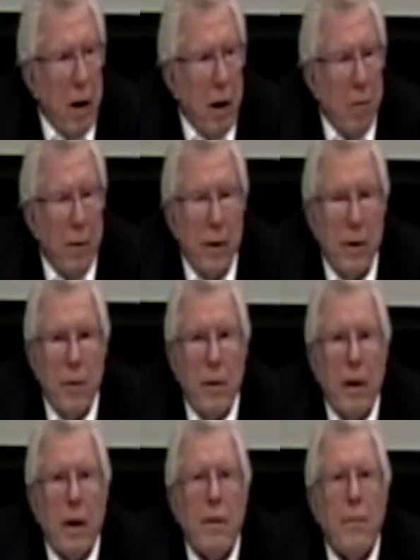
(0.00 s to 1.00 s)
I went to the
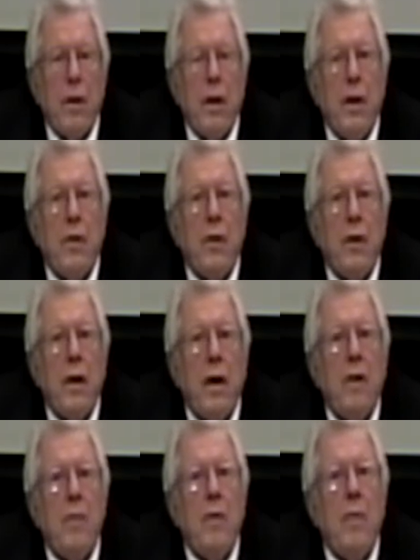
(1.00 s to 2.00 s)
next village and
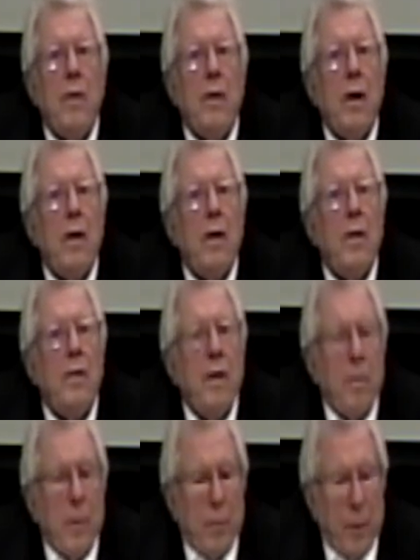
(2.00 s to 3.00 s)
getting him to, get
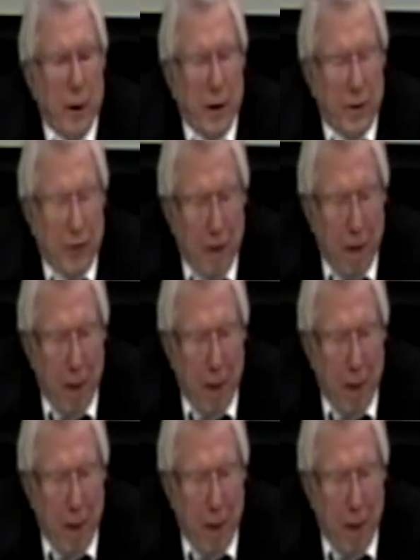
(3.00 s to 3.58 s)
them a priest.